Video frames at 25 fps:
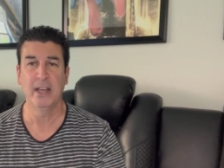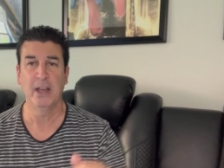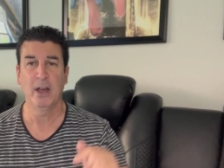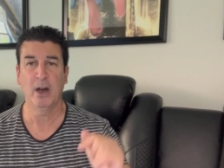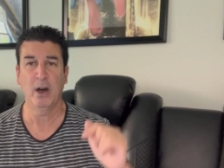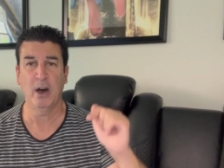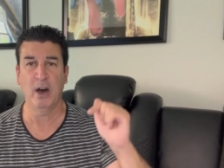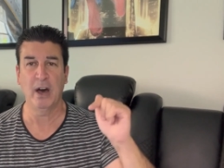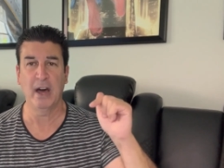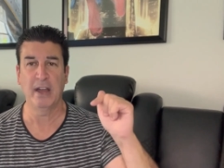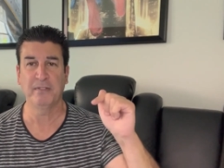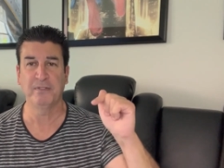
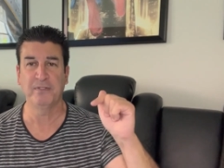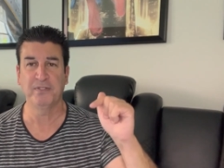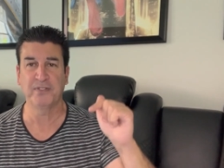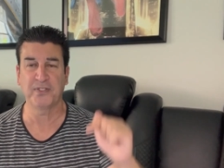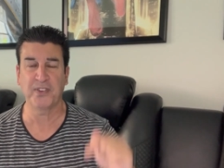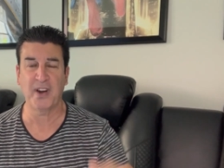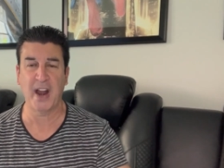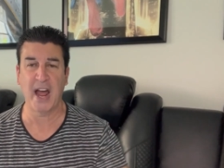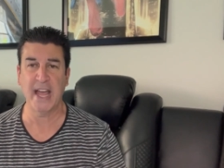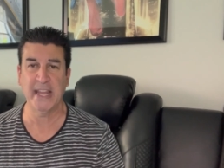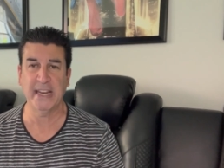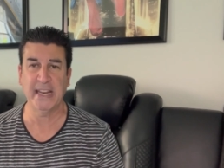on
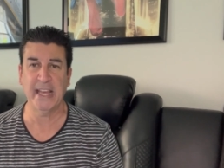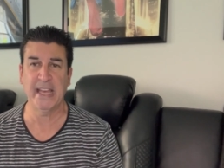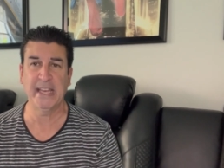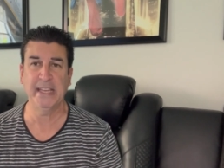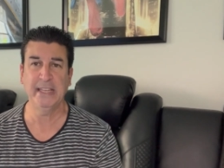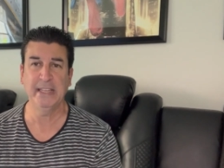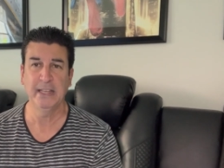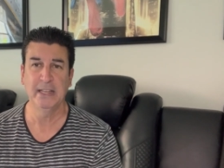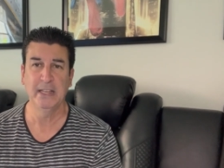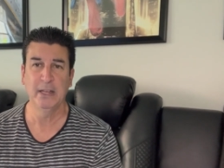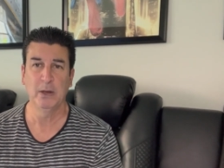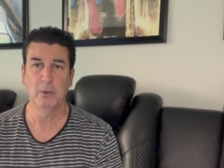
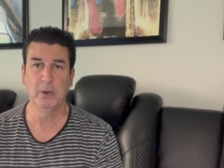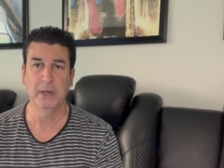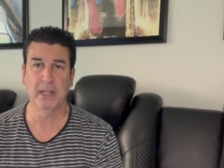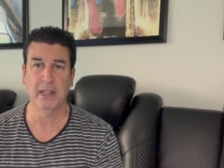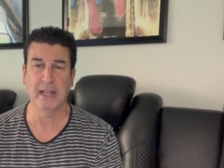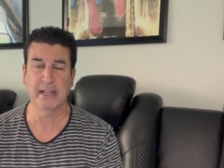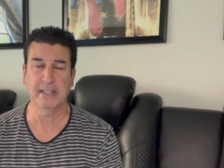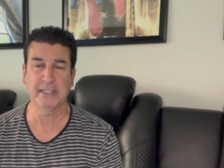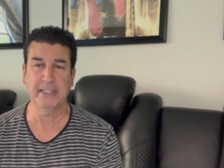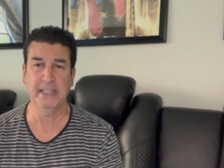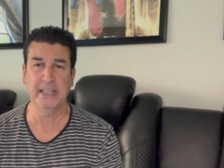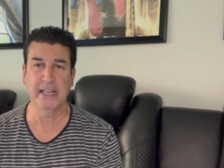Friday. We
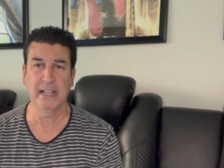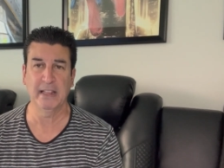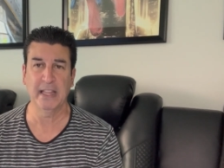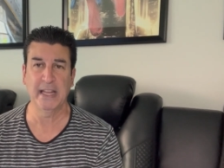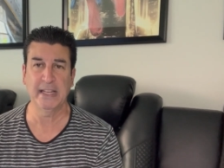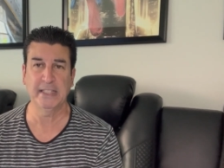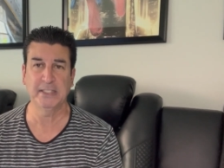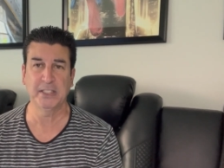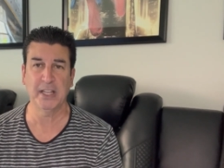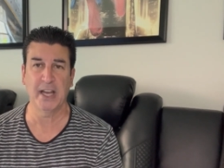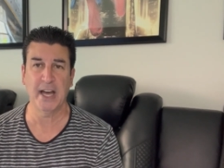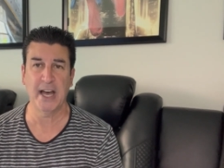like the
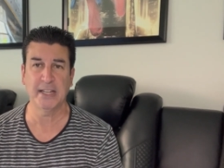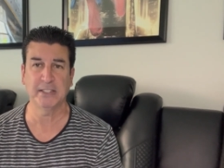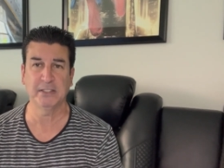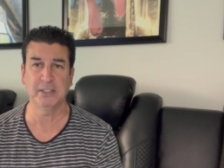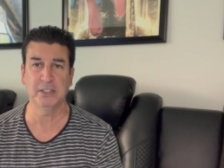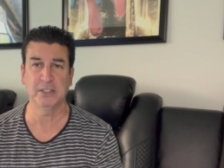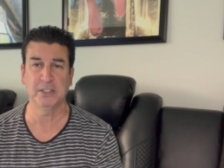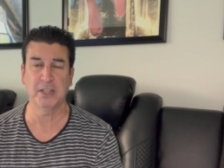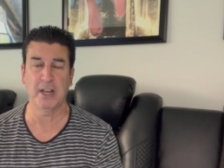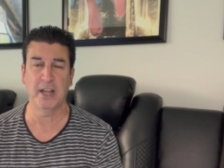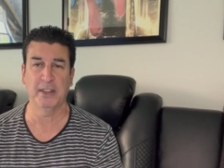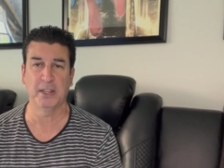LA
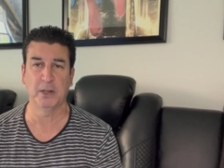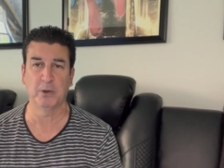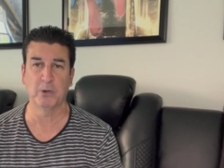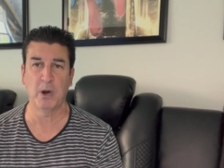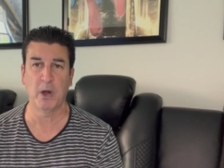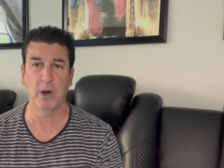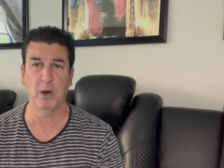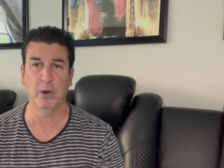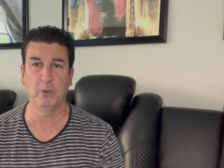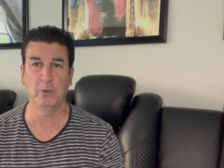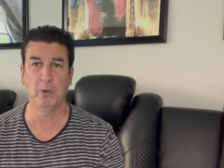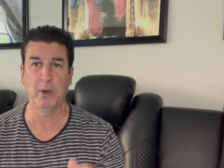Dodgers on the
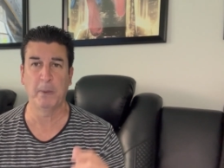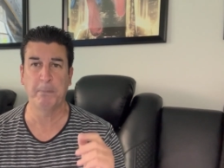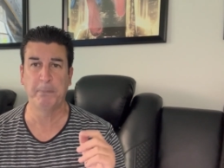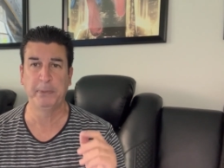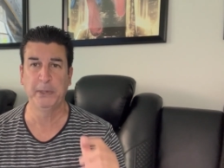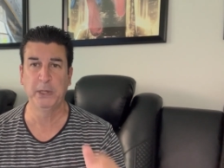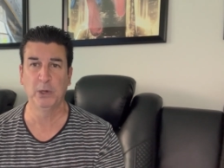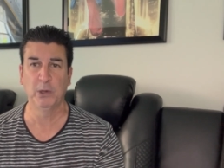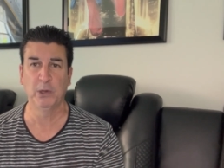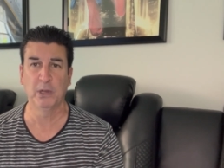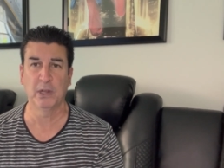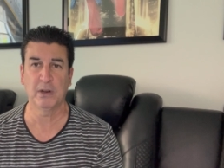road with
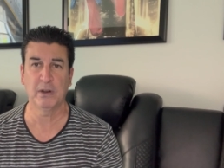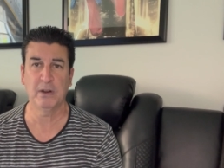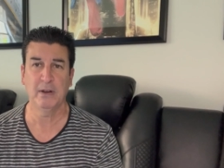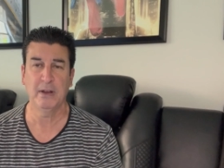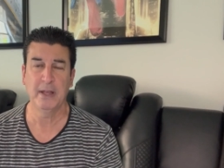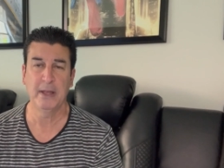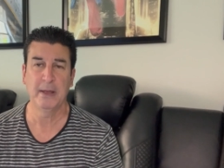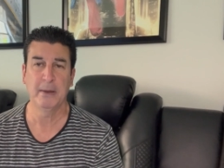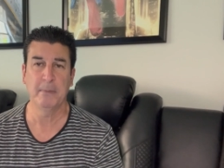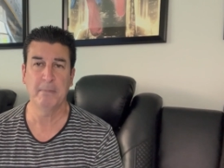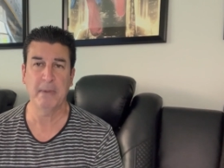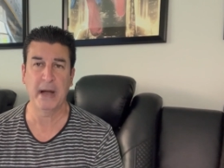
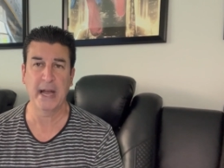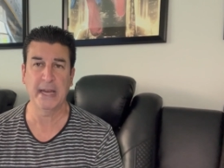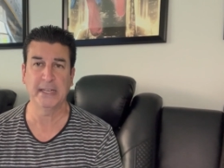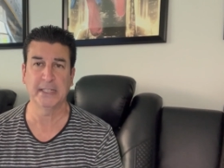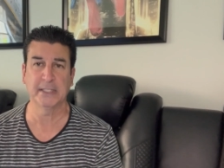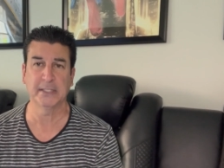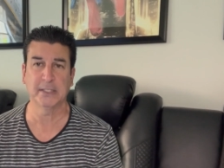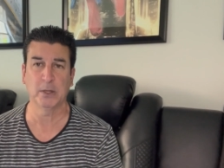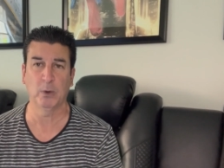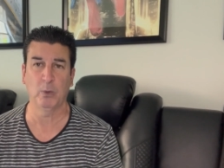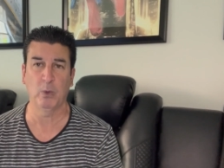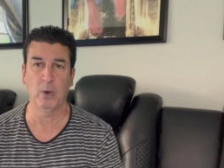Buehler,
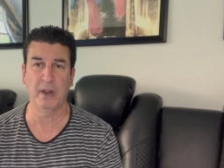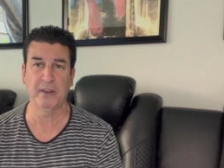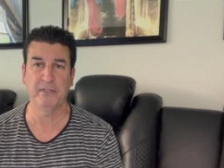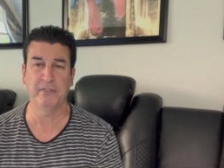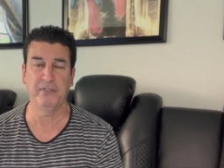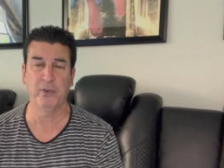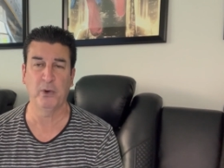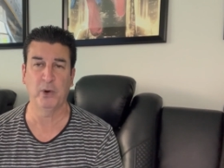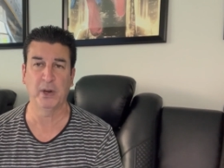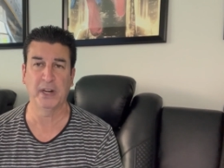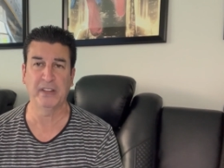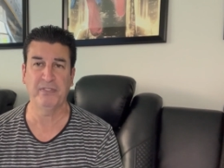minus the
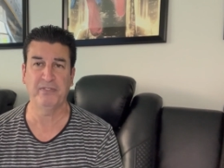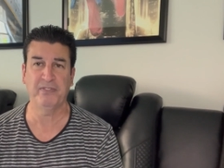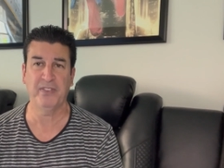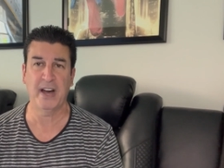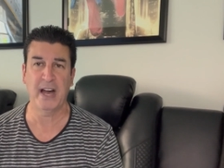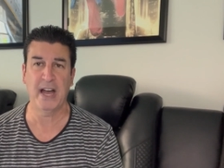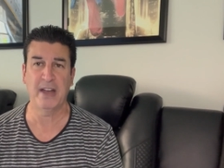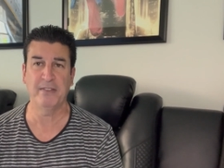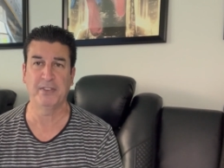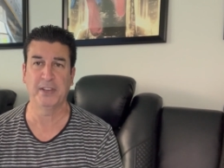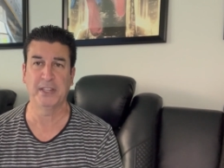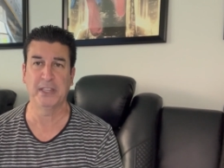
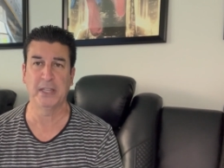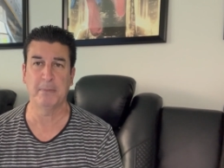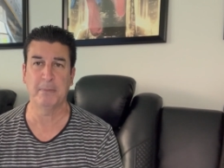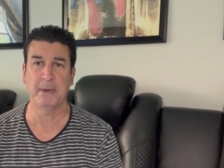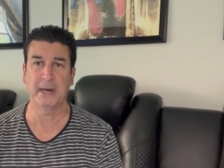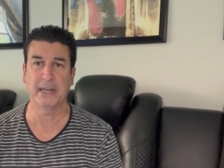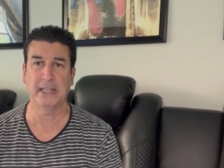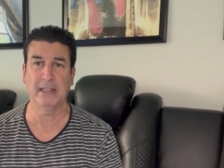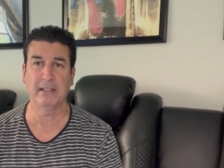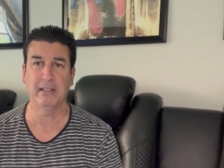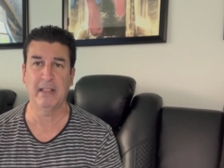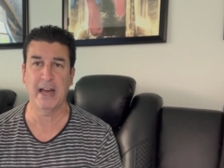145 on the
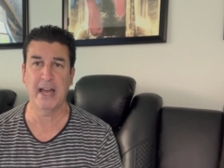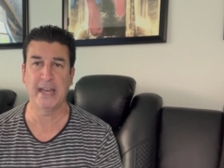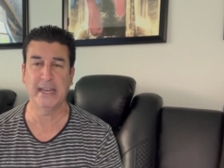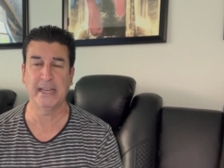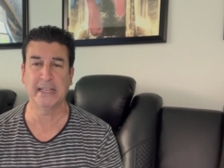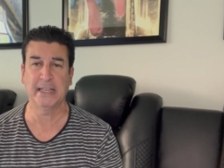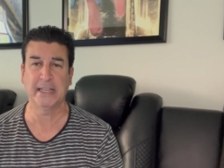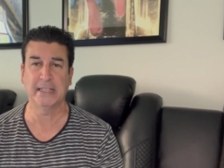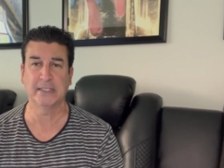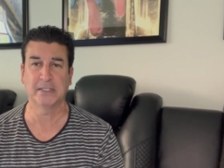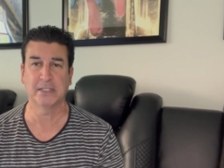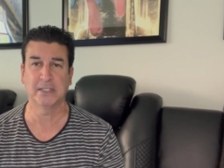money line
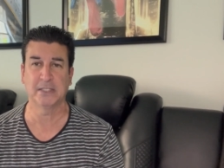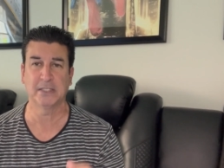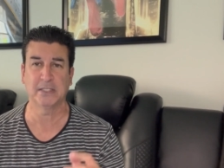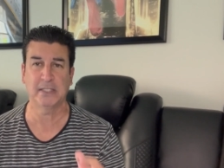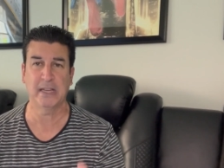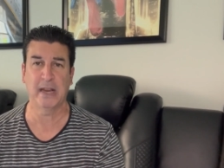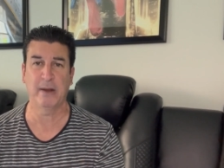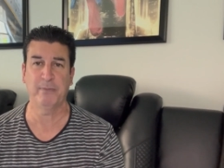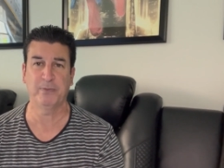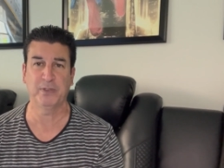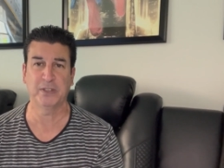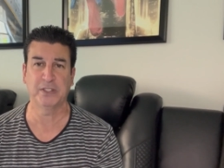against the
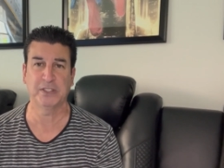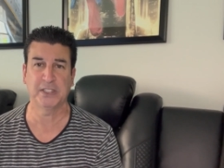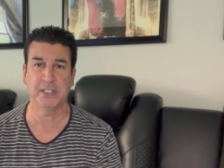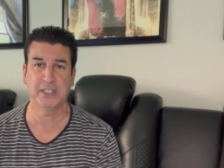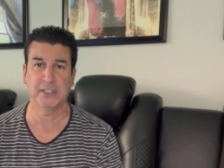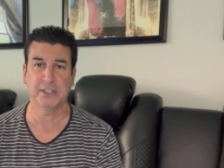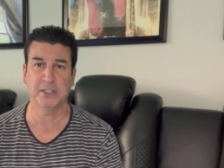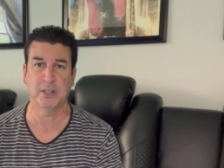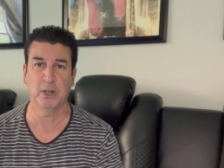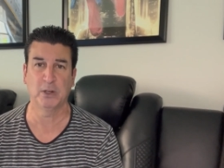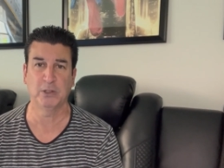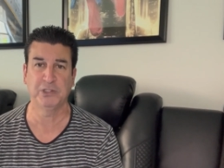San
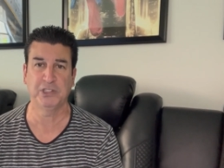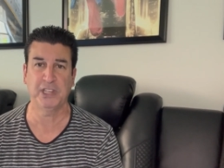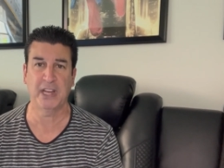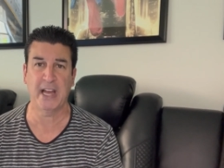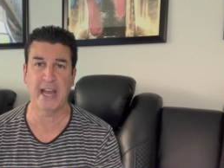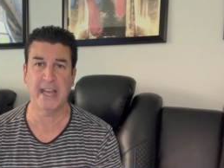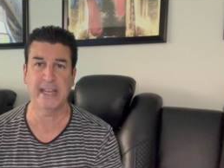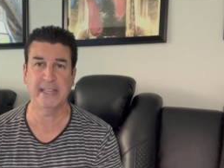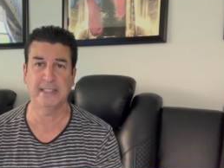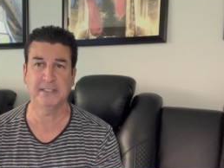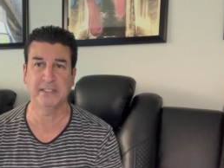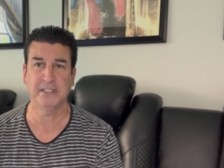Francisco
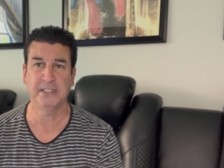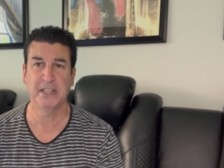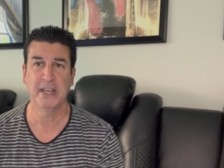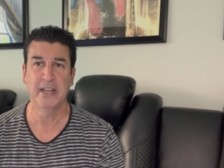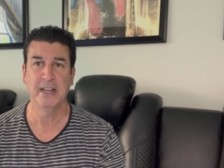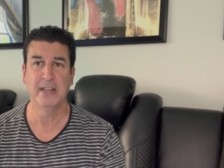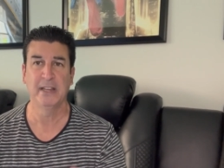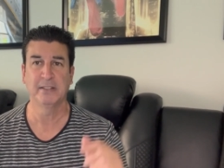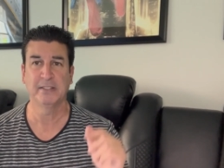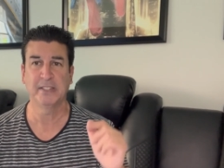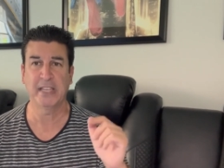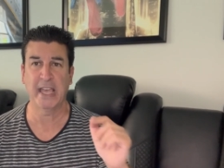Giants.
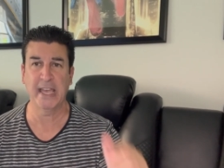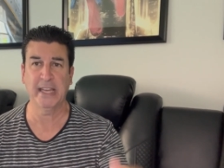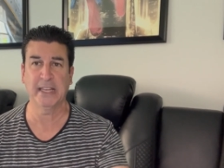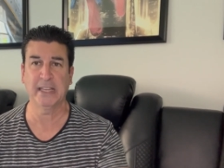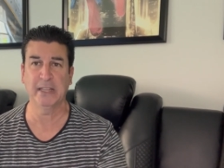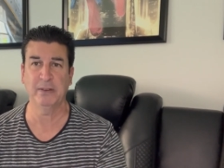Take